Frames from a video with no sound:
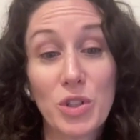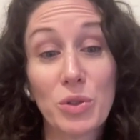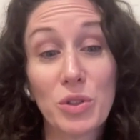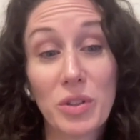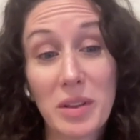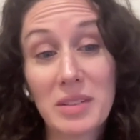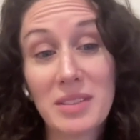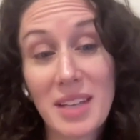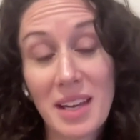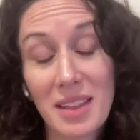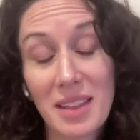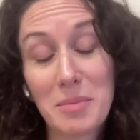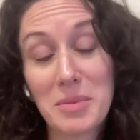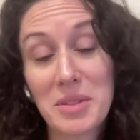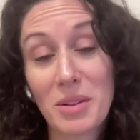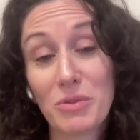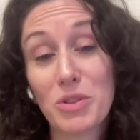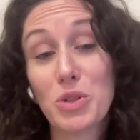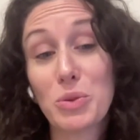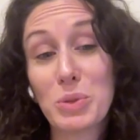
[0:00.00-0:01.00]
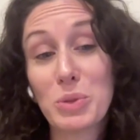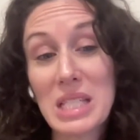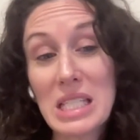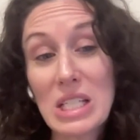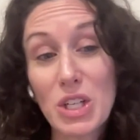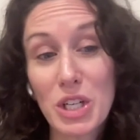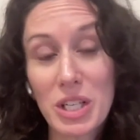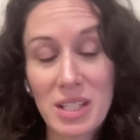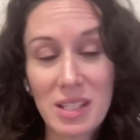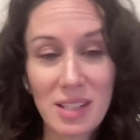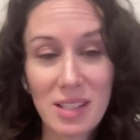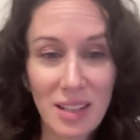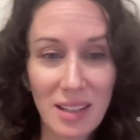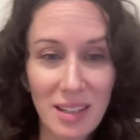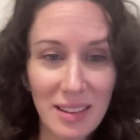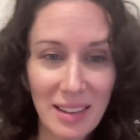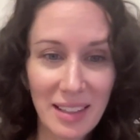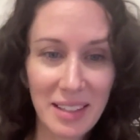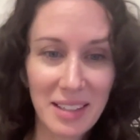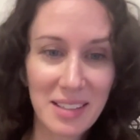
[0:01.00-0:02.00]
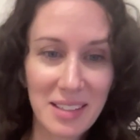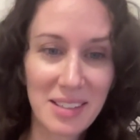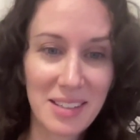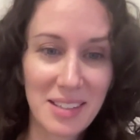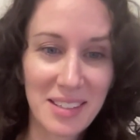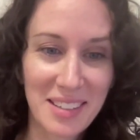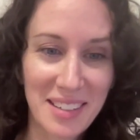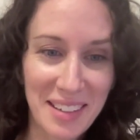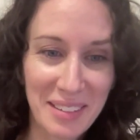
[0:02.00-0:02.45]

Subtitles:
don't take themselves too seriously, at least.